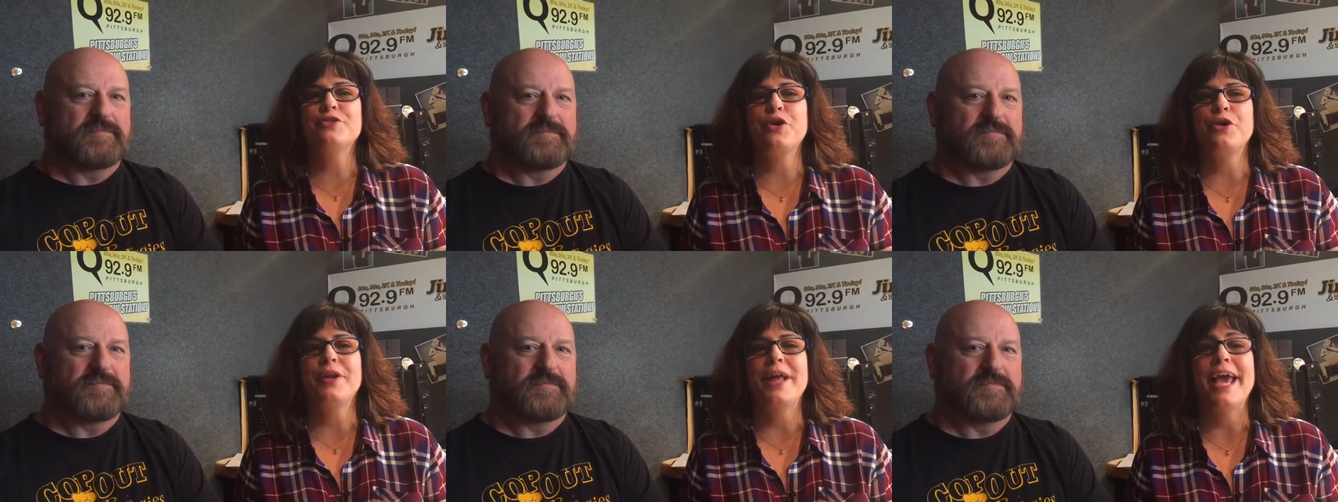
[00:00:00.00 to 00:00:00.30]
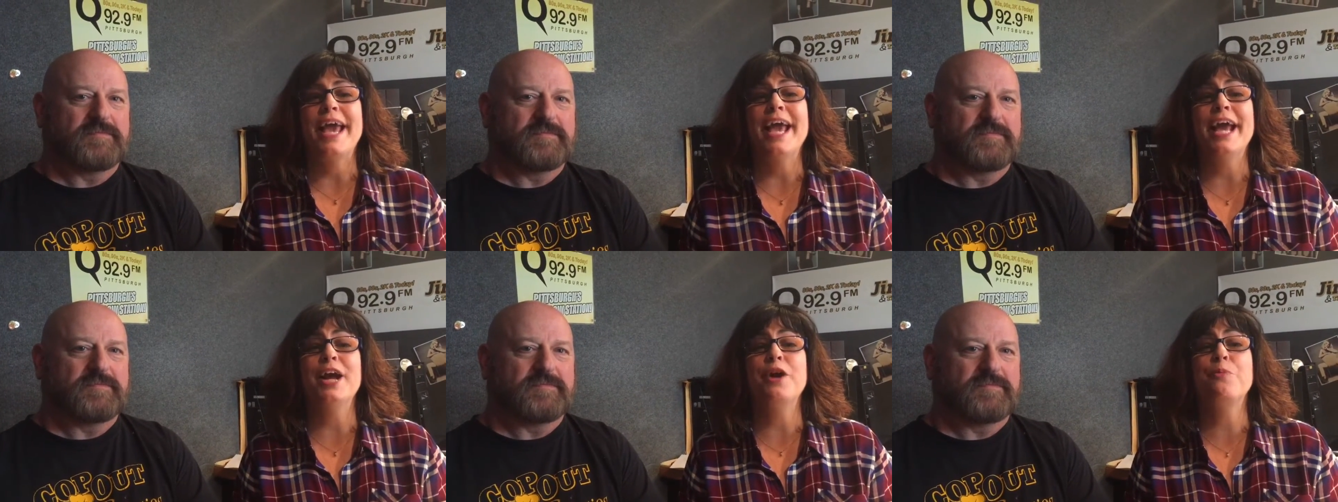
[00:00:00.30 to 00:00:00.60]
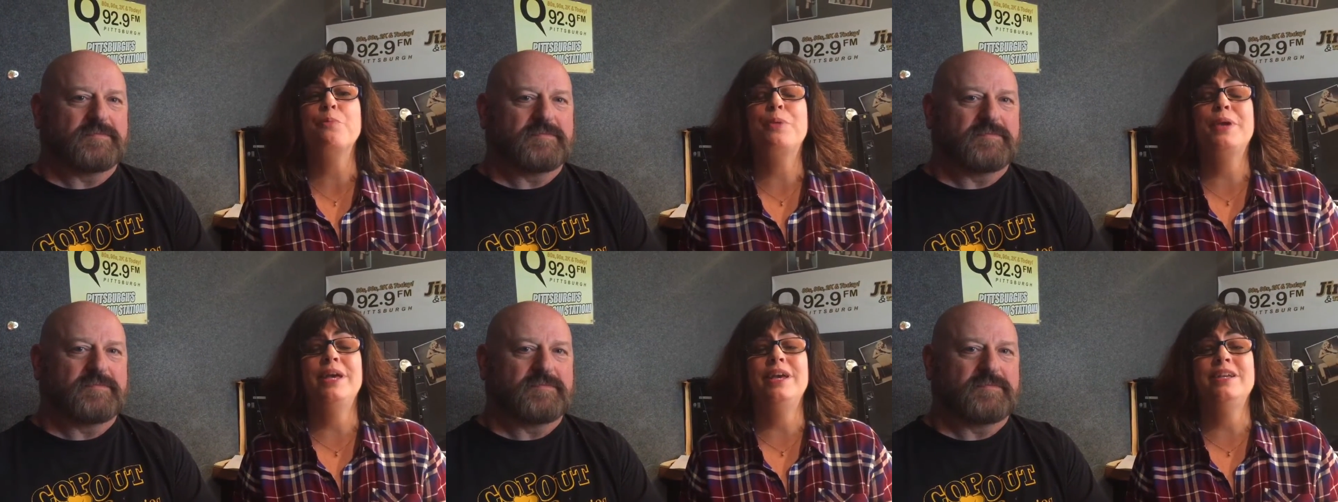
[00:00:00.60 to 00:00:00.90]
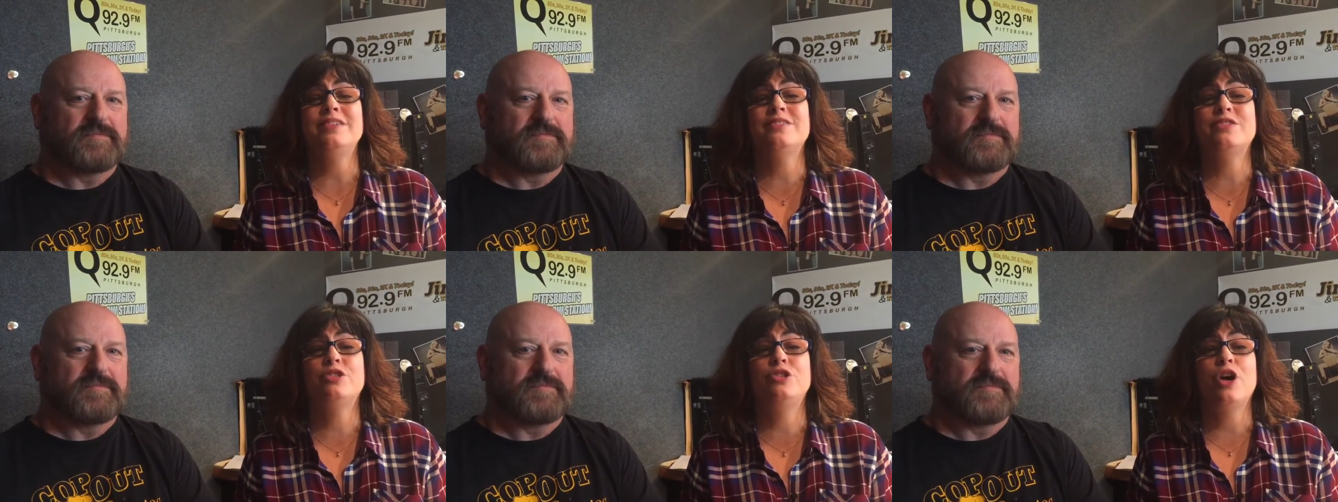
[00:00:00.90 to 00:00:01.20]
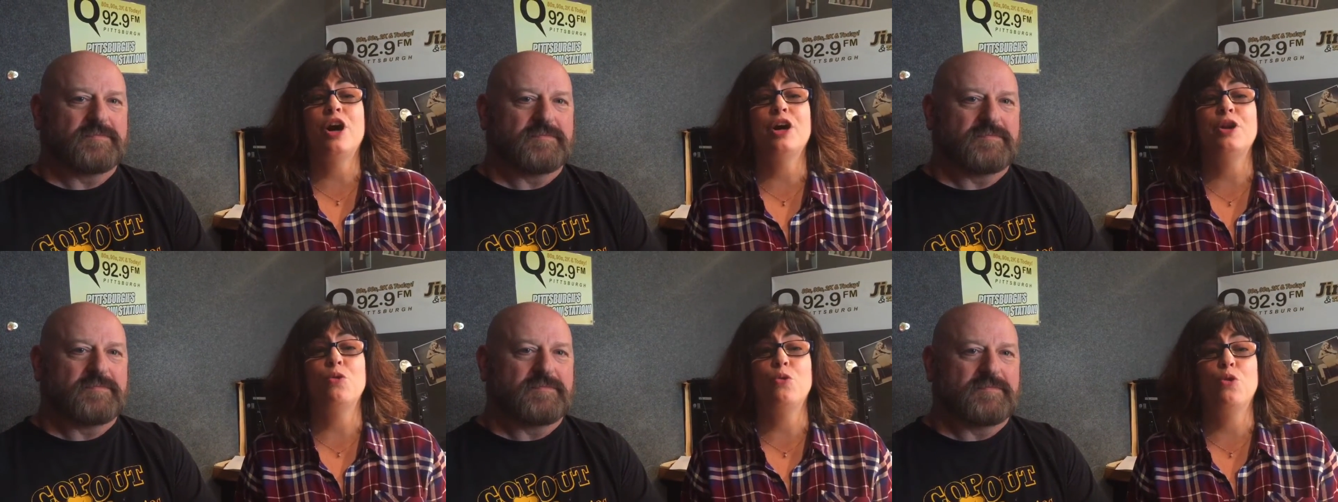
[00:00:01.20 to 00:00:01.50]
Speaker 1: Go to
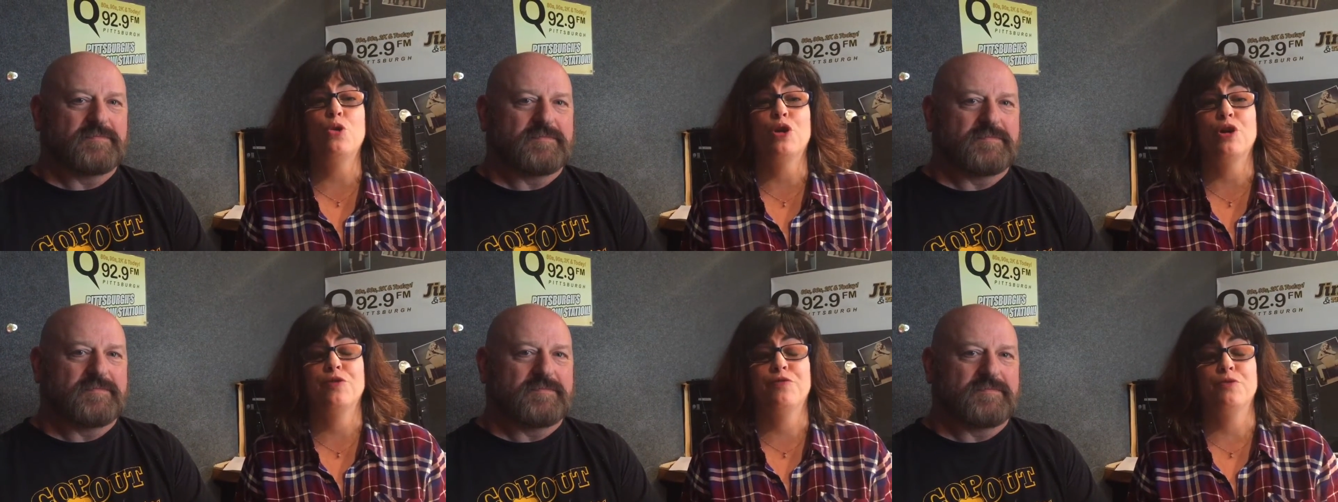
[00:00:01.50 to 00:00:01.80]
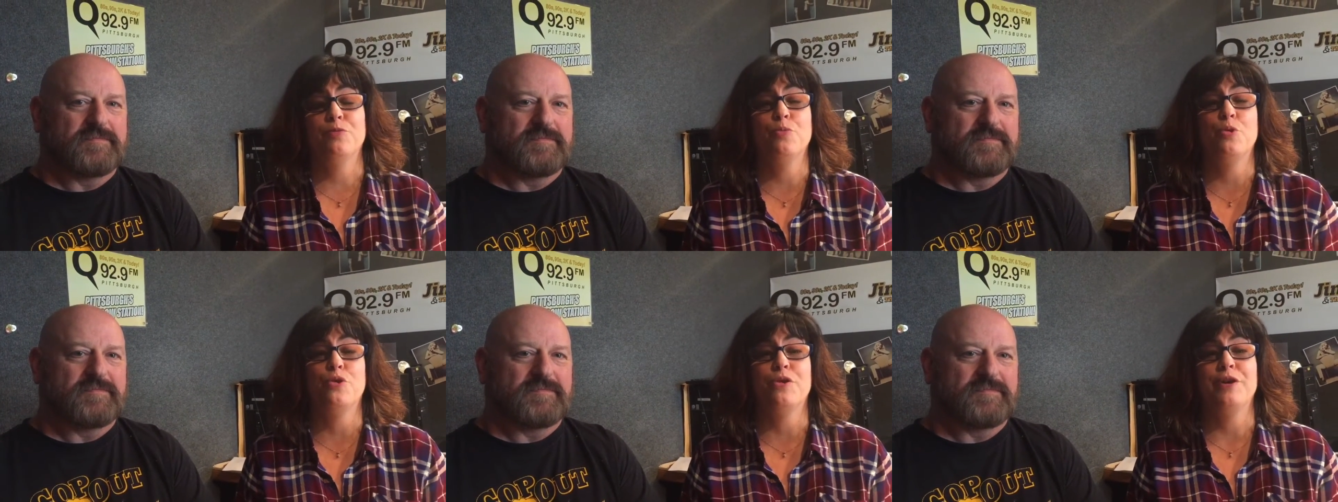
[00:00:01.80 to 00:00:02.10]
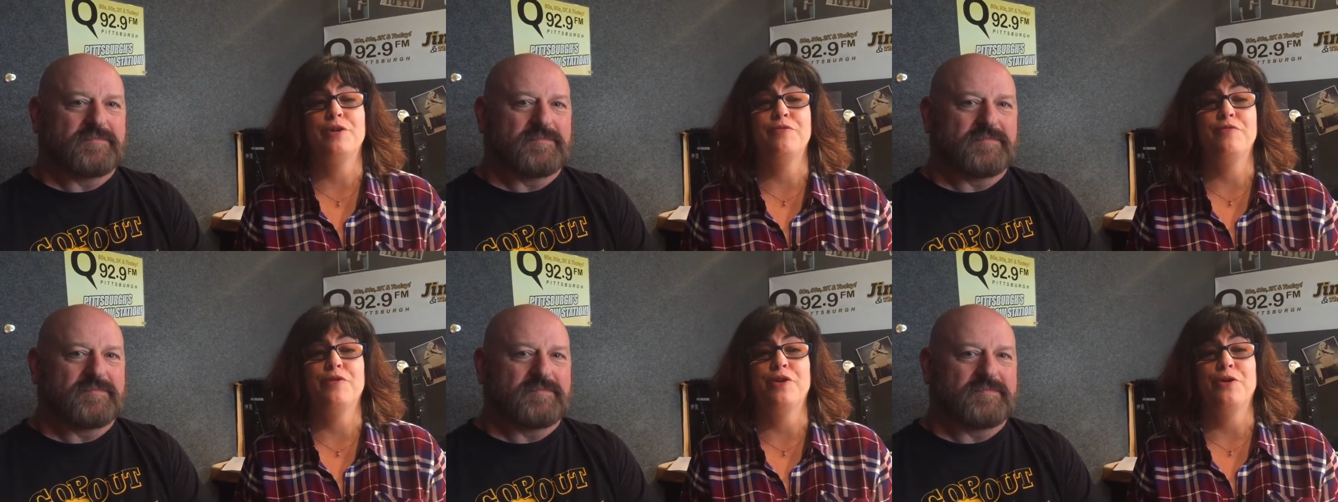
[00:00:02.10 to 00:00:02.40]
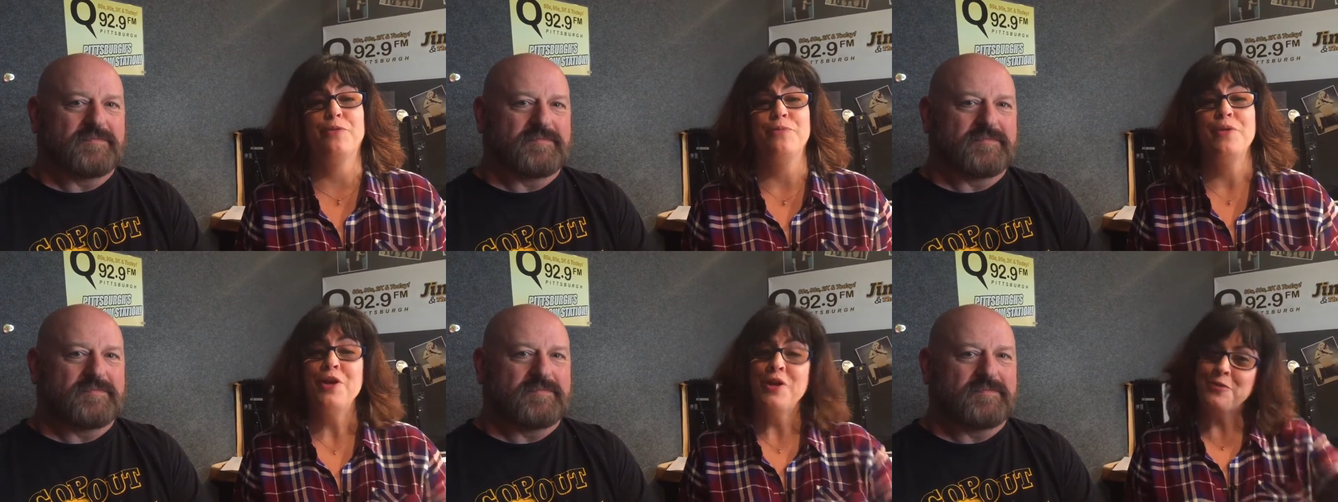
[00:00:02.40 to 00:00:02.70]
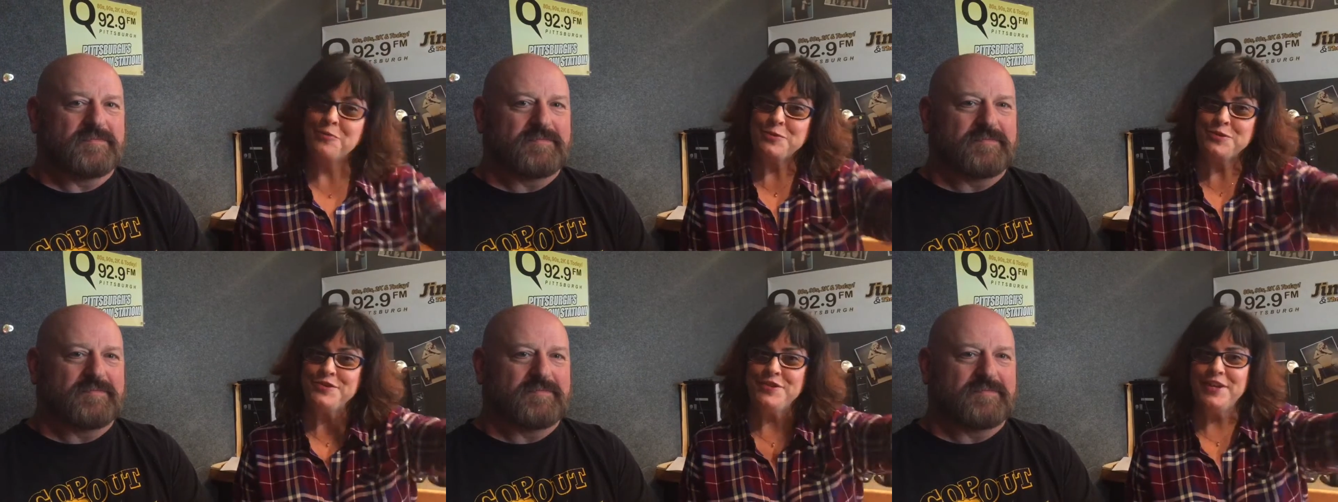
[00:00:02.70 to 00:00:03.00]
HairPeace.org for more info.
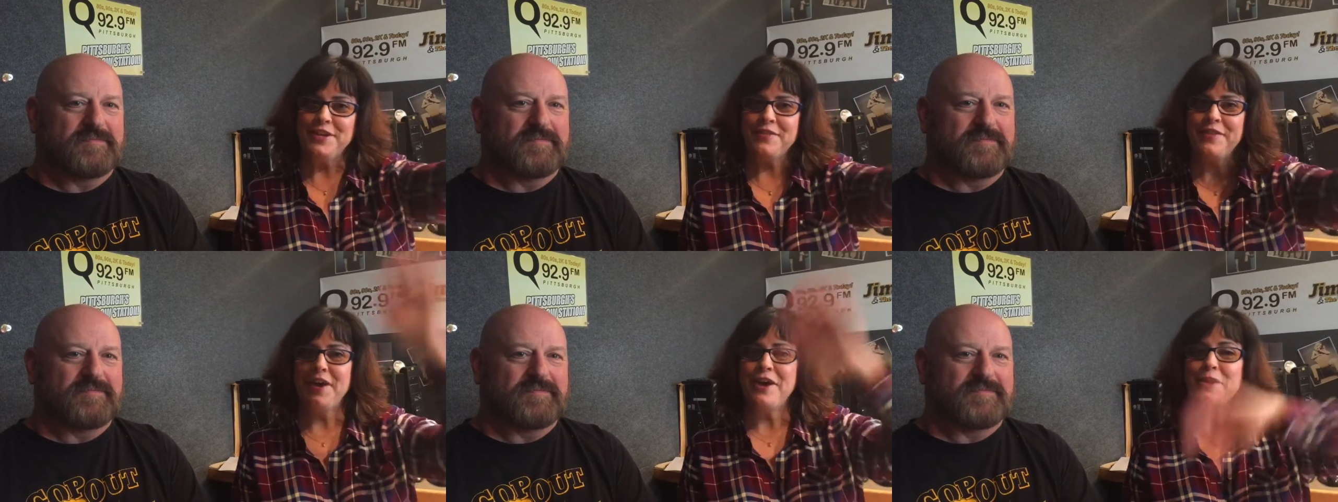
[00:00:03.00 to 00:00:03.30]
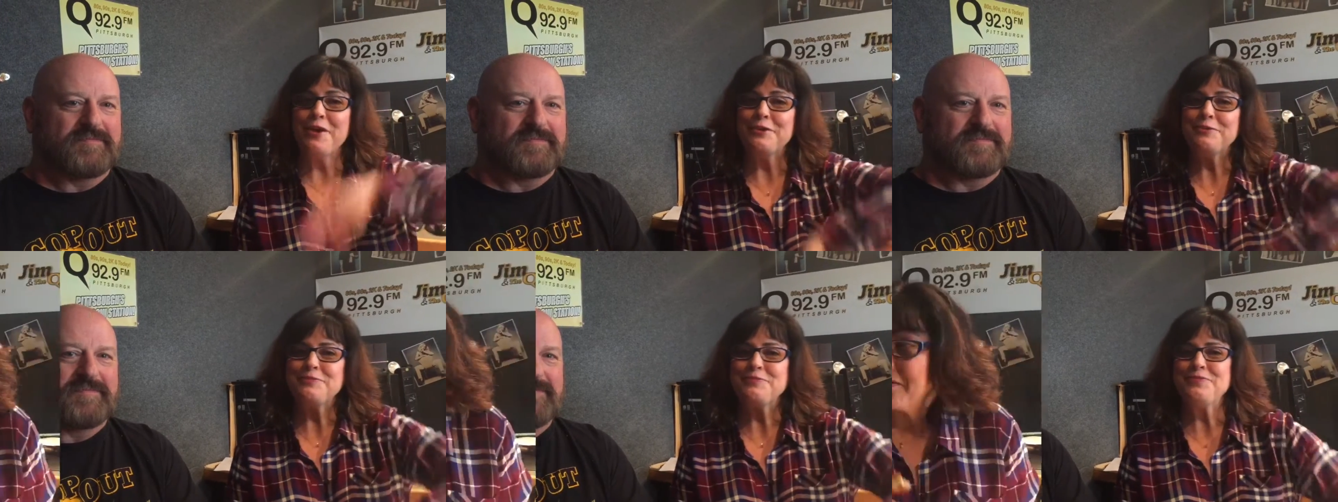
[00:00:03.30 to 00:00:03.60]
We'll see you there.